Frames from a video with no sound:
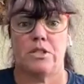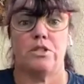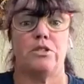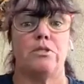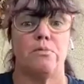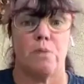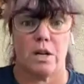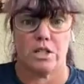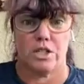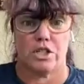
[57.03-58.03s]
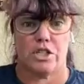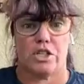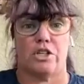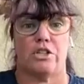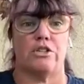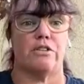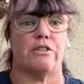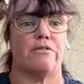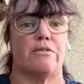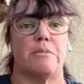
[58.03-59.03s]
Do you want to share your
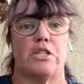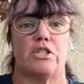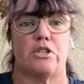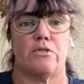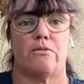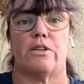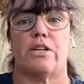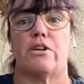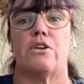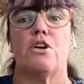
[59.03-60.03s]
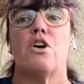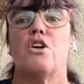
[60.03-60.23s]
information over there?